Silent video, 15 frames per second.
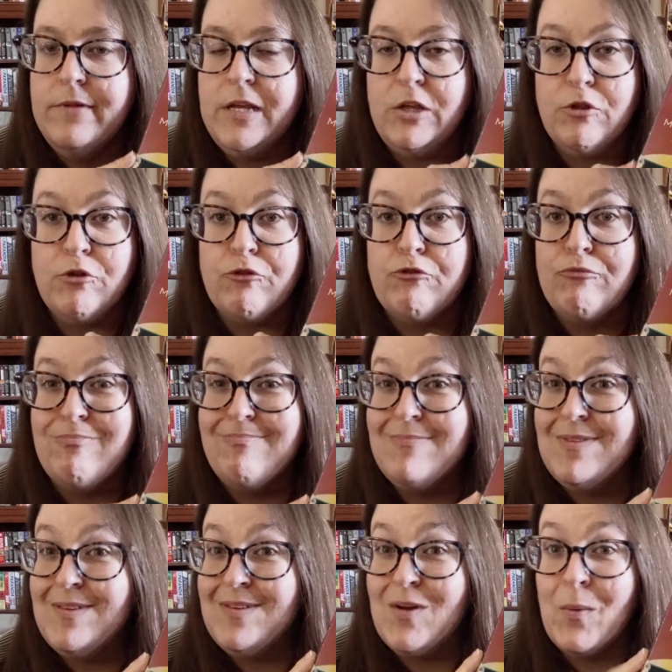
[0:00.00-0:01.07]
either
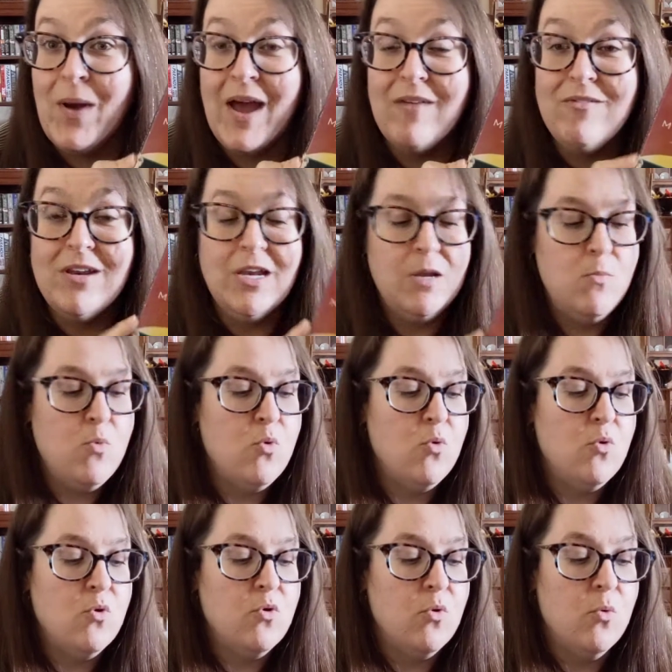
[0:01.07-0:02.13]
don't have it
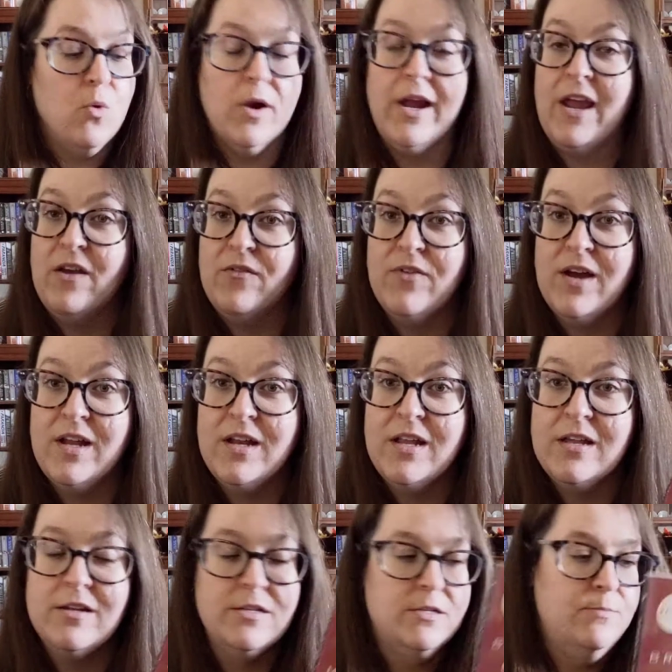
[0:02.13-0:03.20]
anymore or can't find
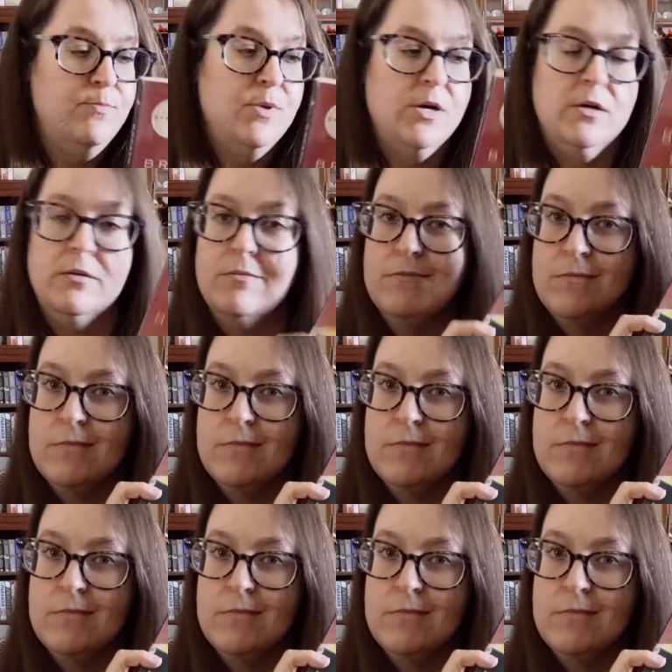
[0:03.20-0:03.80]
it, but...